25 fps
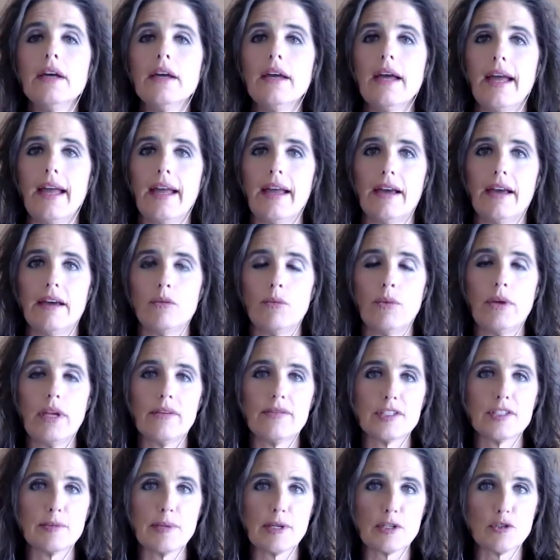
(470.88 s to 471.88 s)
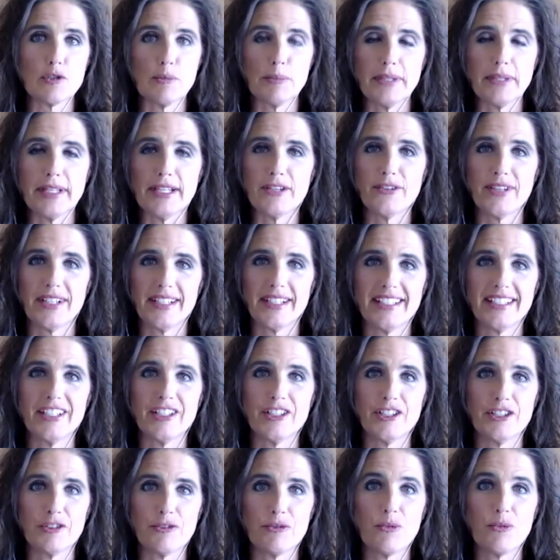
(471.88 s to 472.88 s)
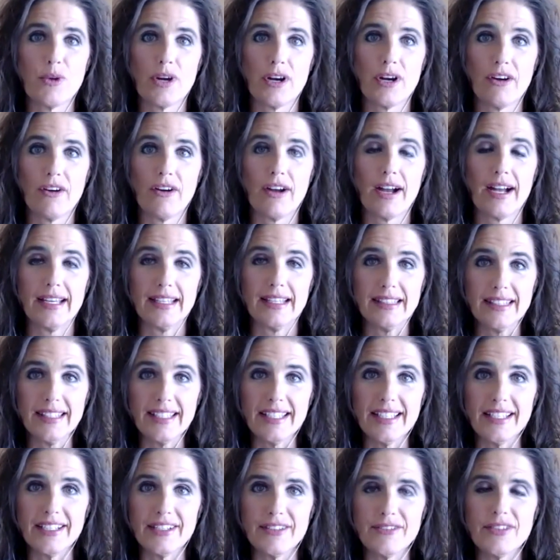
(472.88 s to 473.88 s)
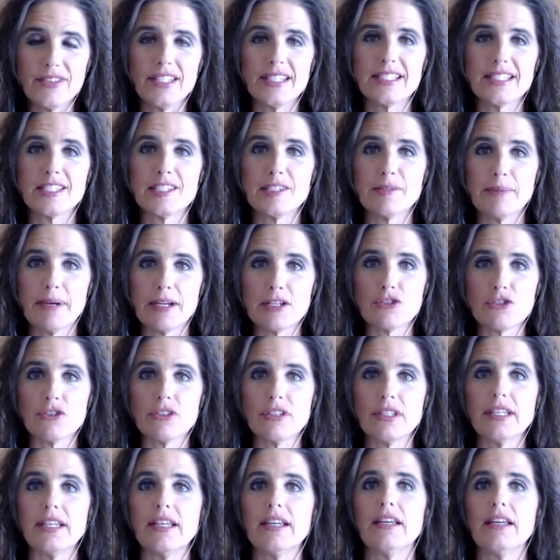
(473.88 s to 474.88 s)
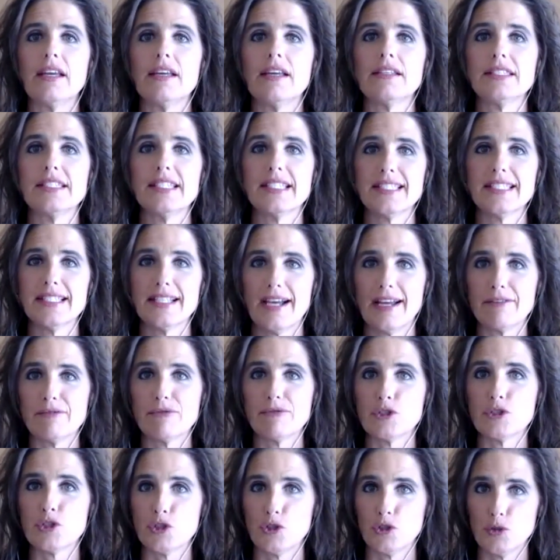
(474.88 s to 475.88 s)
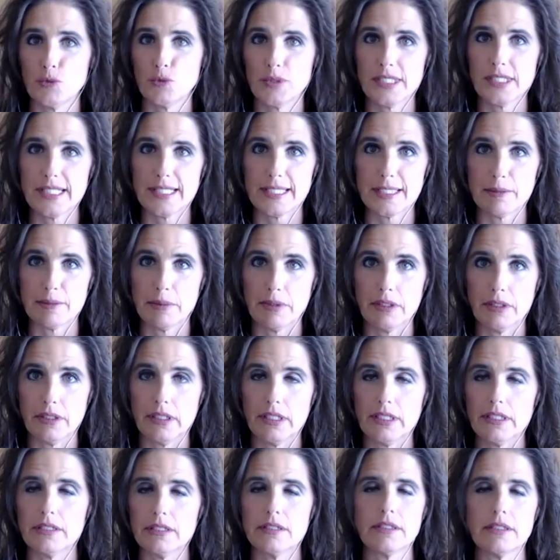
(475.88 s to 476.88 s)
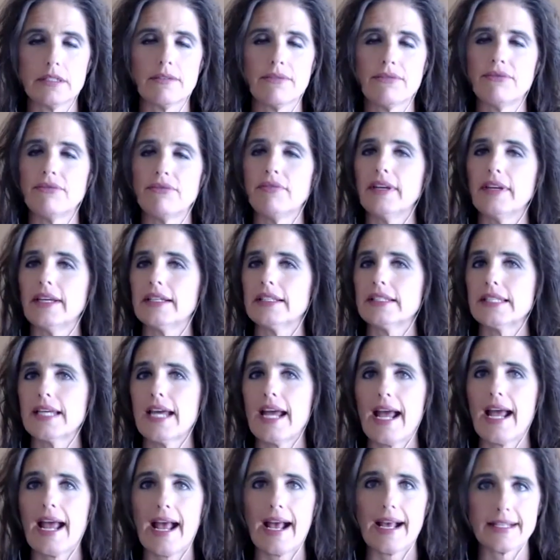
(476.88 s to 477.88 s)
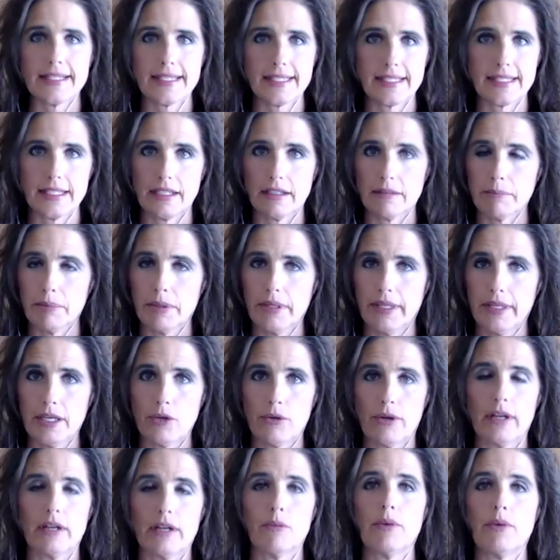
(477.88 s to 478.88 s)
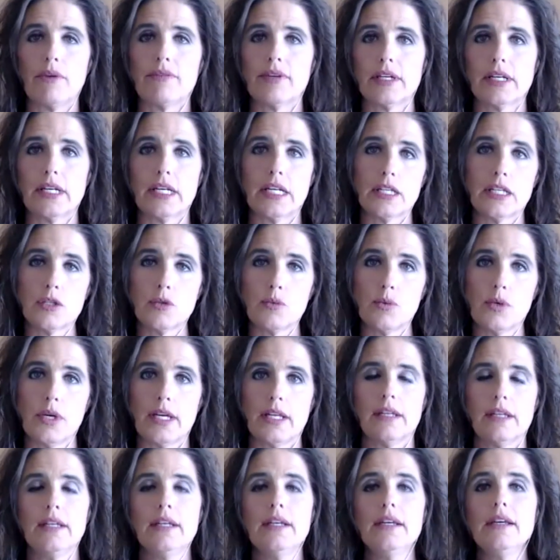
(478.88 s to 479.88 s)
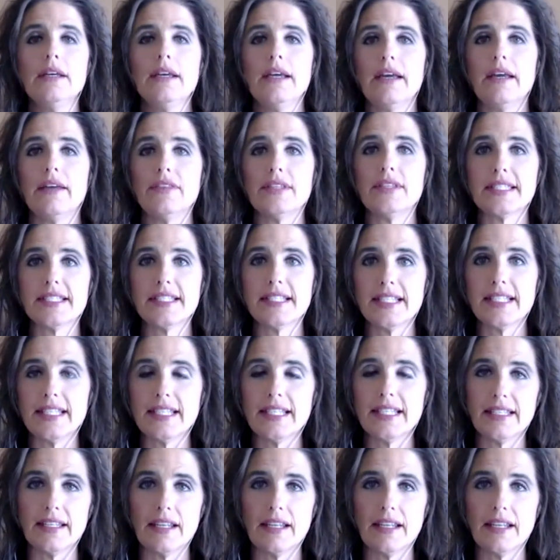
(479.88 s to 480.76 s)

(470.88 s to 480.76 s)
And we have a special playground here where I live that especially is designed for children with disabilities. It's a fantastic playground. And we've got another one in the city